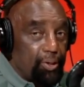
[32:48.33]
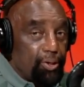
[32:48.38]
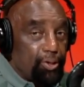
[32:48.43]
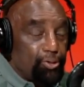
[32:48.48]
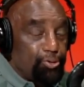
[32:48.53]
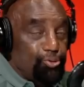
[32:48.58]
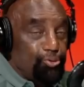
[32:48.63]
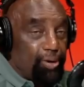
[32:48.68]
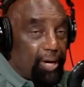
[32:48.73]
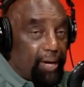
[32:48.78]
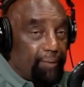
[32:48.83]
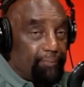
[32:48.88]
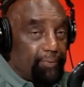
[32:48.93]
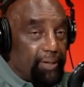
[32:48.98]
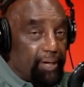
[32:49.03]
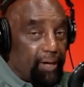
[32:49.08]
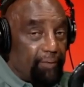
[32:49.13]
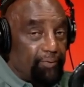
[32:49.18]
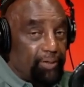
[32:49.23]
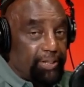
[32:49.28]
You have
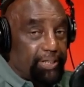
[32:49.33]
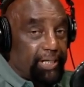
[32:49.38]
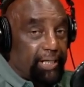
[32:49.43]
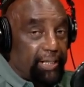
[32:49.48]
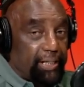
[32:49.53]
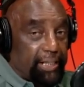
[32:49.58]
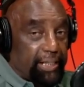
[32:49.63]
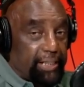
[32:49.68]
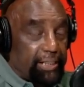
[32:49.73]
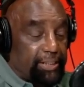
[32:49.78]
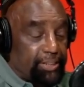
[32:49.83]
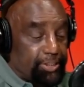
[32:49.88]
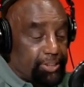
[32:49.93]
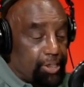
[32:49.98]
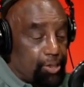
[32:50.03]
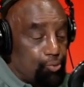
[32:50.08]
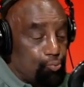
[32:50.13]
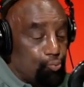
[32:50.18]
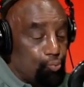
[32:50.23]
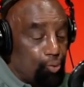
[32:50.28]
never done
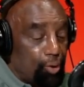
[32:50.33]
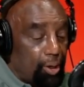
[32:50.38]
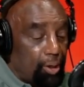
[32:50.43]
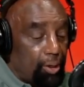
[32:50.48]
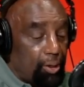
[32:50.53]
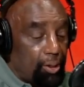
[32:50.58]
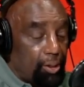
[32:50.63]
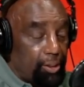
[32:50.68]
anything wrong